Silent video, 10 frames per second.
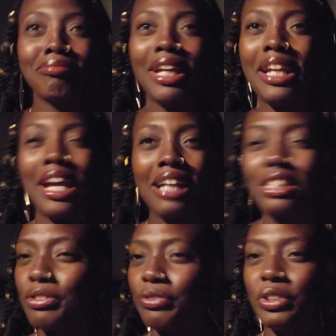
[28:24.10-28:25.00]
I ain't
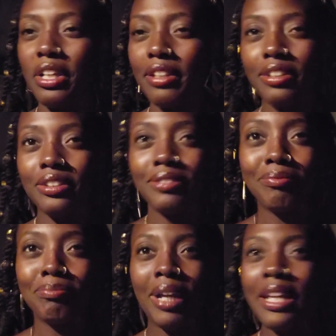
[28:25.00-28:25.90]
asking for
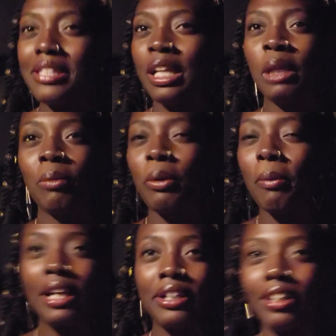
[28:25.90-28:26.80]
nothing. I ain't telling
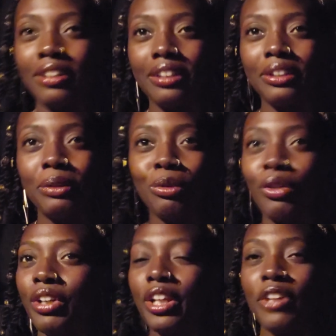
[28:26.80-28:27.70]
nobody nothing.
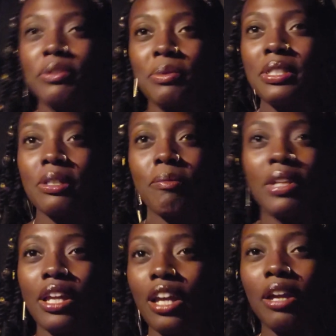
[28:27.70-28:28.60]
Whoever gives me
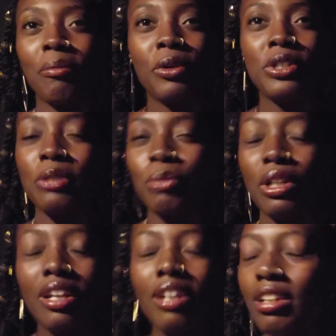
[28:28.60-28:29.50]
something, I am going to
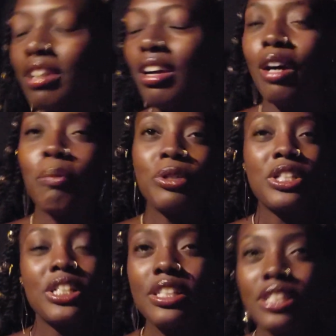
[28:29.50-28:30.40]
be
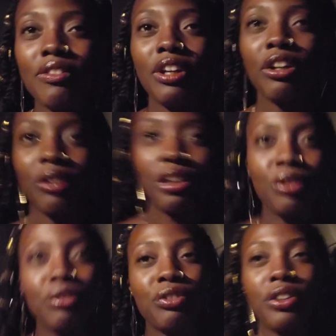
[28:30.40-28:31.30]
appreciative and
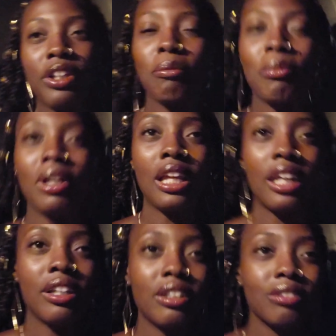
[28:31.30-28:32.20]
grateful for it. But
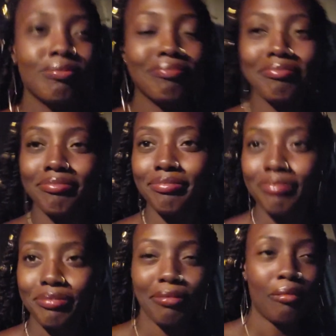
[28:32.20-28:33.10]
like,
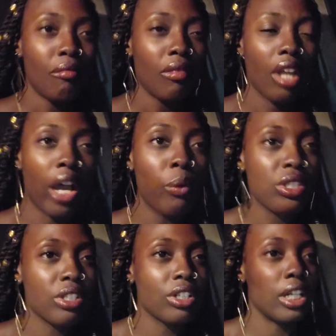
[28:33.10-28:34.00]
I
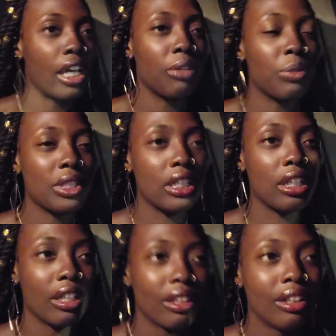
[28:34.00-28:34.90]
was good, and it
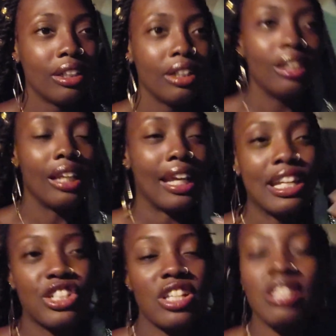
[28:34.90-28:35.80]
wasn't like
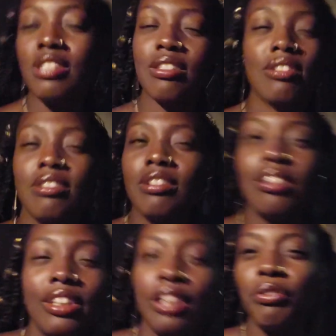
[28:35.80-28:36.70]
I just
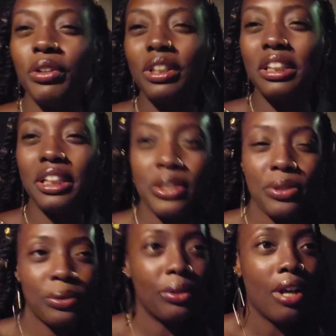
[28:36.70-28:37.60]
didn't feel the need to.